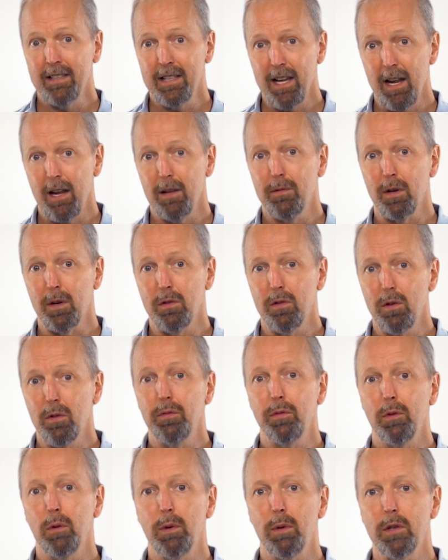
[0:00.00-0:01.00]
tags are
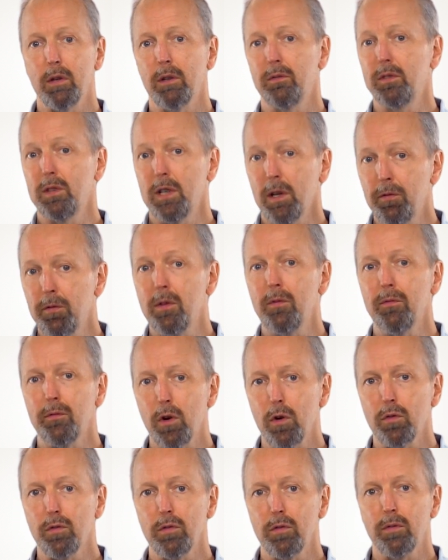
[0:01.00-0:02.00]
useful when you have different
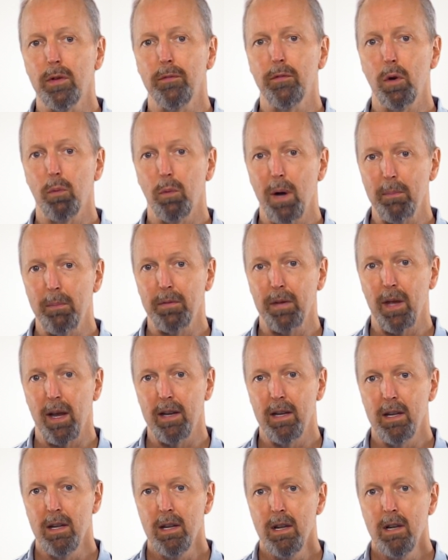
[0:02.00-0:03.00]
versions of your
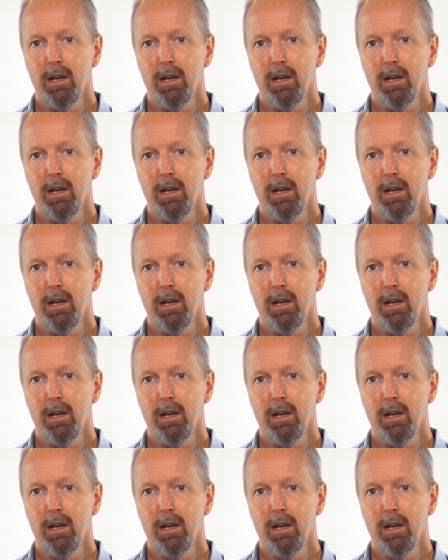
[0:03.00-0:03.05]
website